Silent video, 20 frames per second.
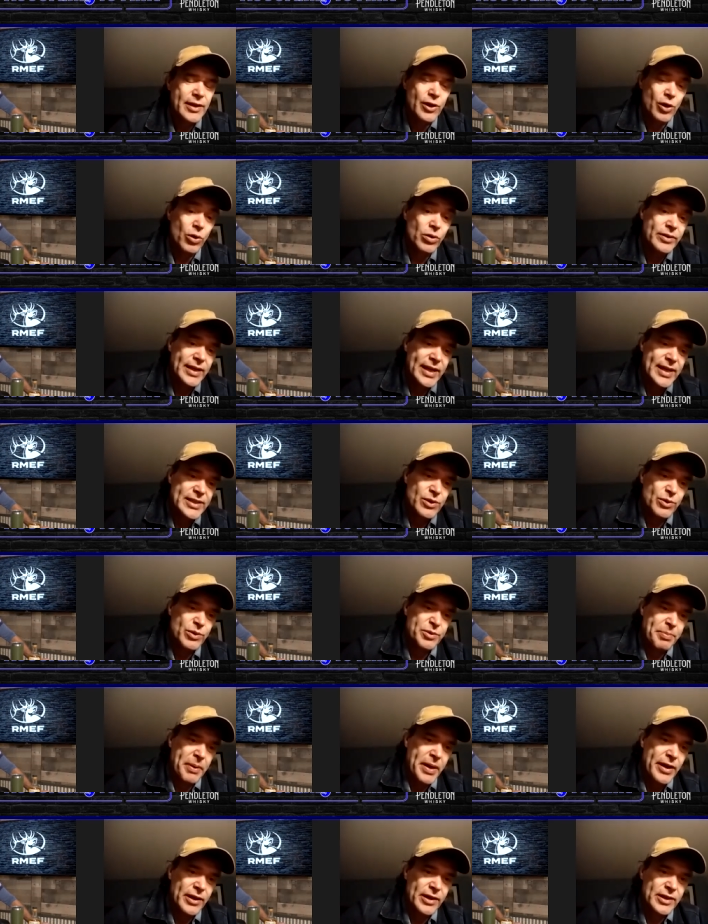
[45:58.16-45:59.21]
In the old days, it
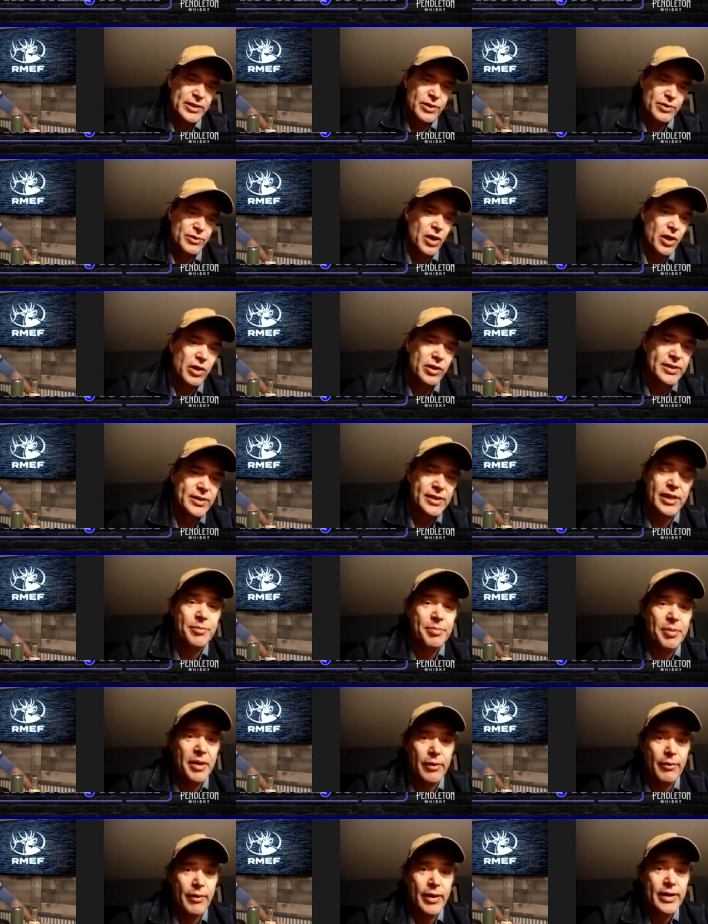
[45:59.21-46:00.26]
was better because there's all these
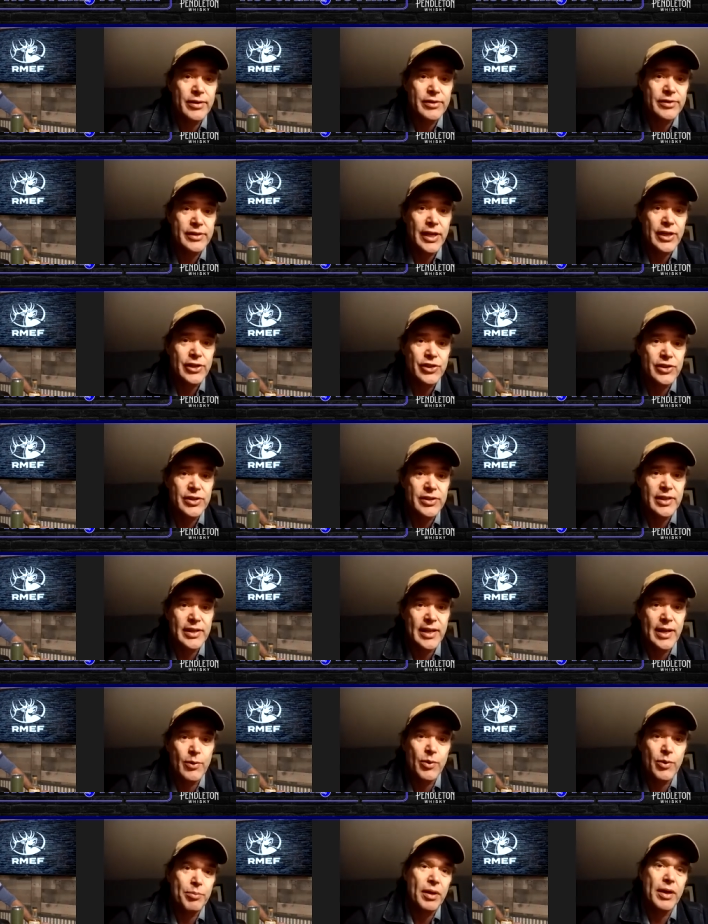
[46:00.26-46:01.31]
independent radio stations,
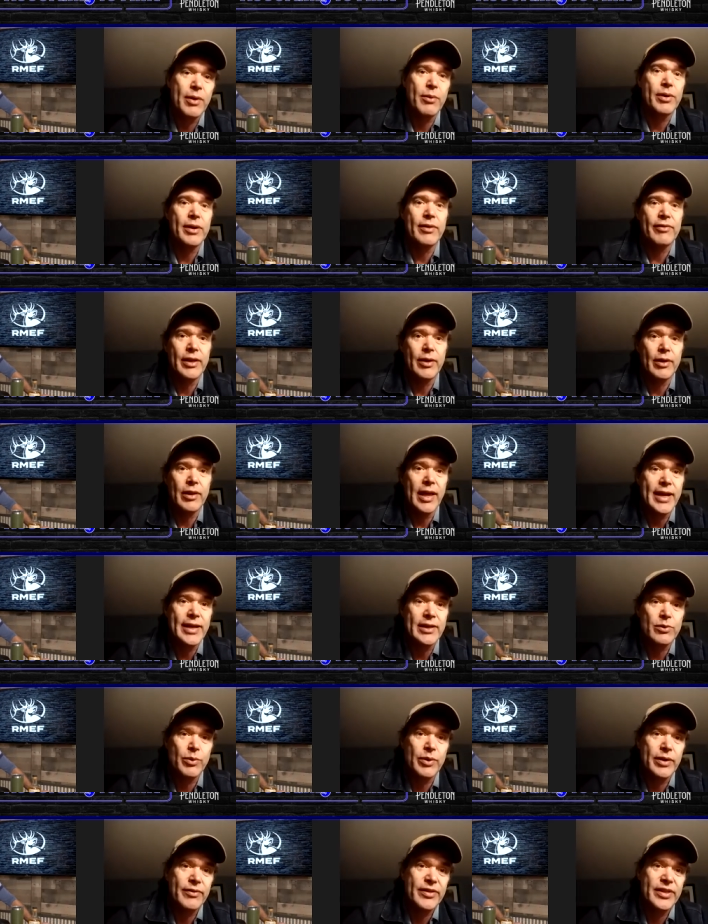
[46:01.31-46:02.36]
and they would play whatever they
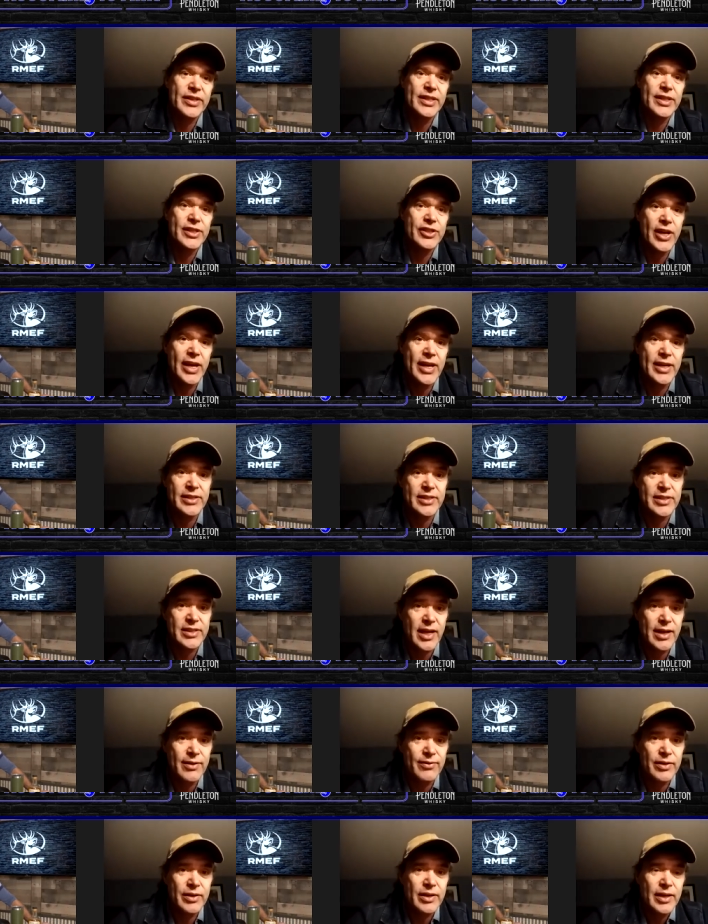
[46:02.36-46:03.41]
liked, whatever the DJ had
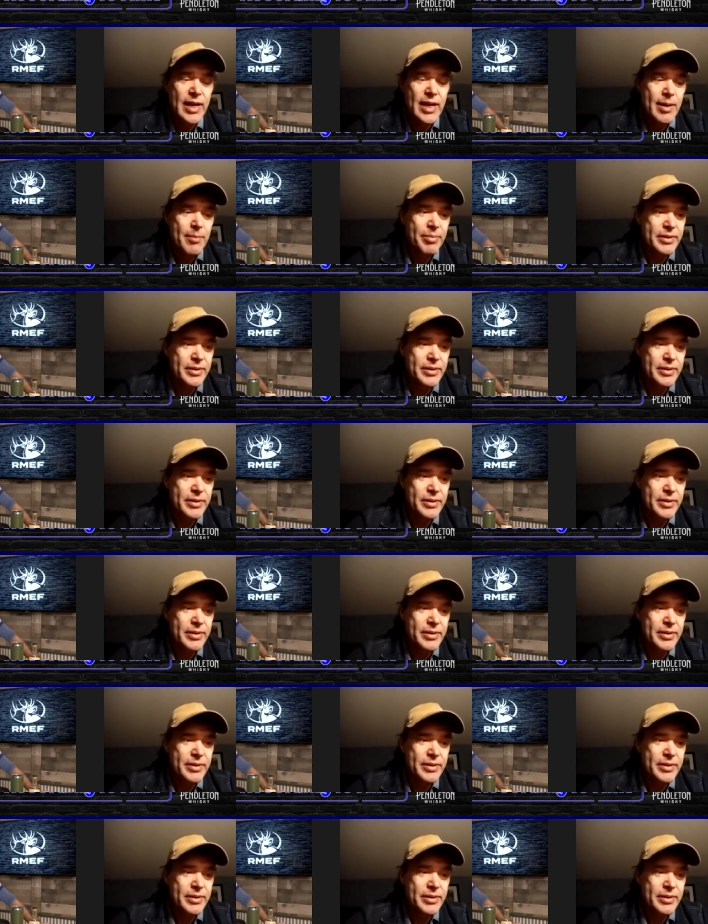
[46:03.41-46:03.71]
discovered.